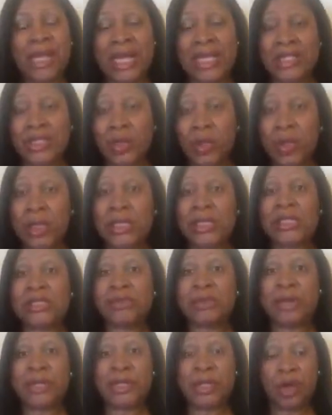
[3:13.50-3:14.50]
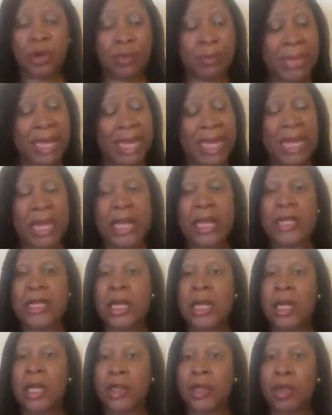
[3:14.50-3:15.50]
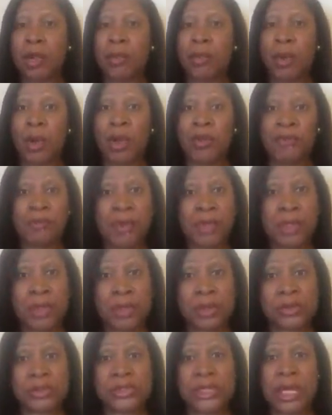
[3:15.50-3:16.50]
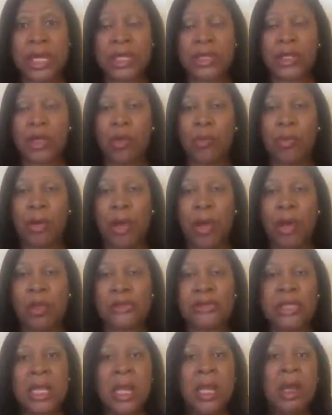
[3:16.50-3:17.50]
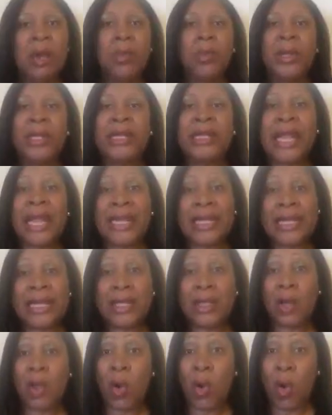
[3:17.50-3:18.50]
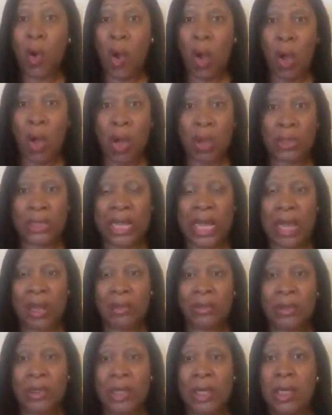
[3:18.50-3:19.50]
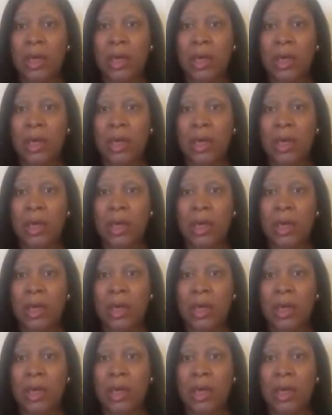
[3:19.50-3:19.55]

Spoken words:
at your husband, your man, your boyfriend, your son, your boss, when they didn't go all out.